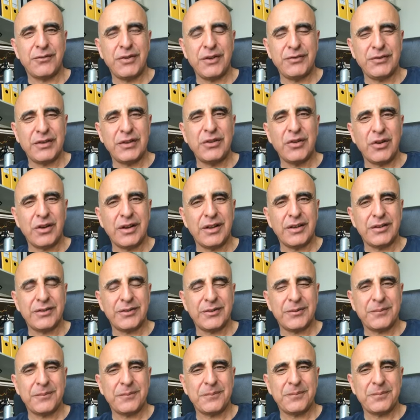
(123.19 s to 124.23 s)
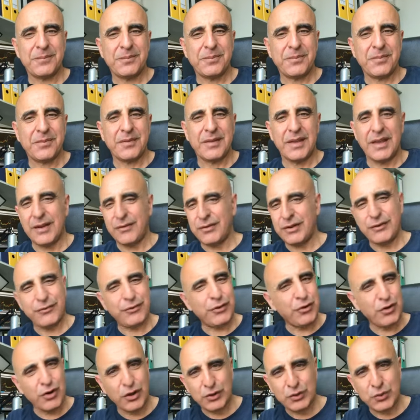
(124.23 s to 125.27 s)
fifty dollars, even if you
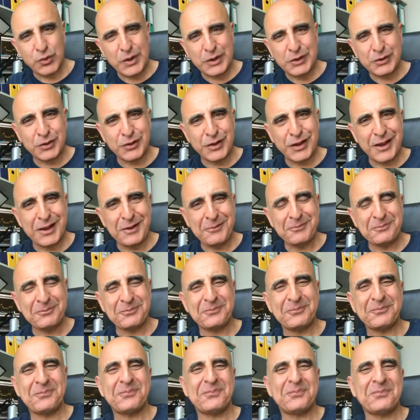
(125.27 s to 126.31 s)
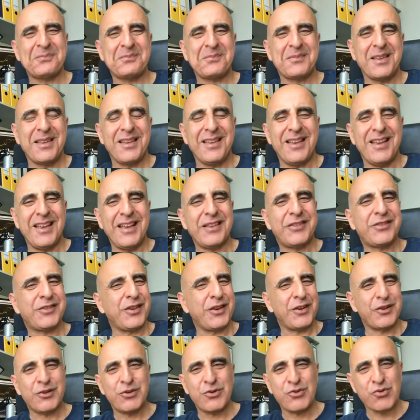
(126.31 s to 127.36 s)
don't win today, it's a
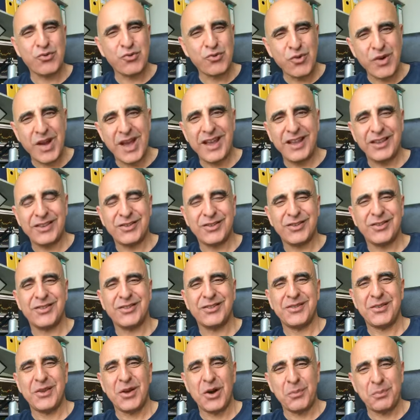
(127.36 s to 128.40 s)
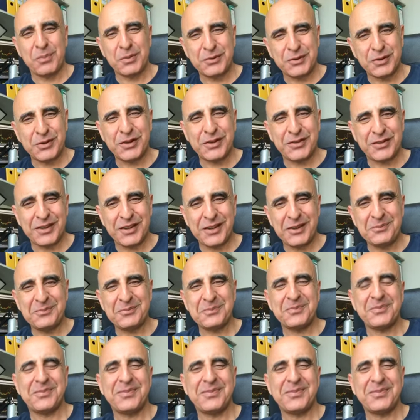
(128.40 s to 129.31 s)
great opportunity.